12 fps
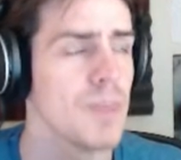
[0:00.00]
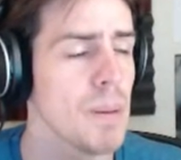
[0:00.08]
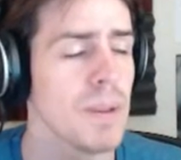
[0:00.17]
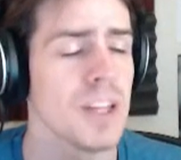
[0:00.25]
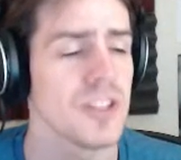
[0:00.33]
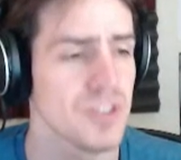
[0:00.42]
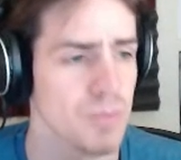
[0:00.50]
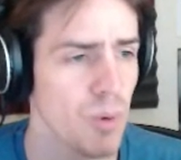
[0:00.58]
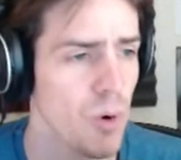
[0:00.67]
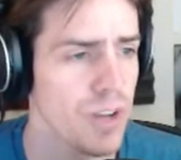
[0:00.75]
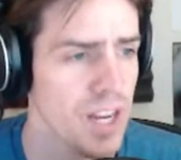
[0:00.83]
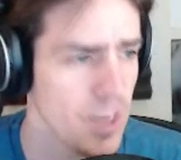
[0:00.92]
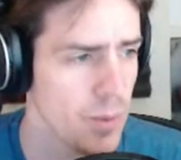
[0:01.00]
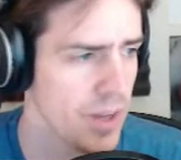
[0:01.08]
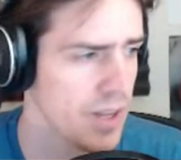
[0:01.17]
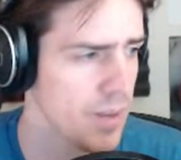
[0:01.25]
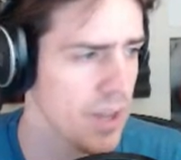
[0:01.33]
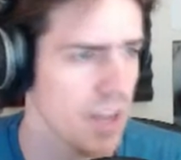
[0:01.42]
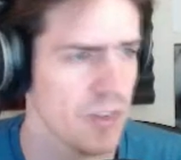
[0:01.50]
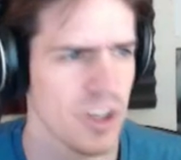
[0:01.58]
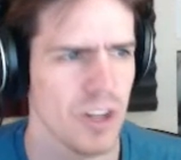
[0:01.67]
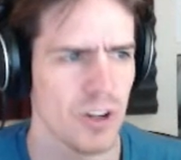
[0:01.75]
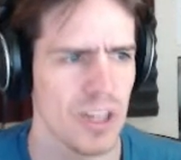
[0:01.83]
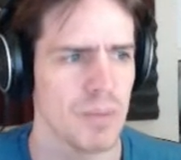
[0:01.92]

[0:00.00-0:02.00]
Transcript: Public kitchens are born anyway. I mean, I guess you could take your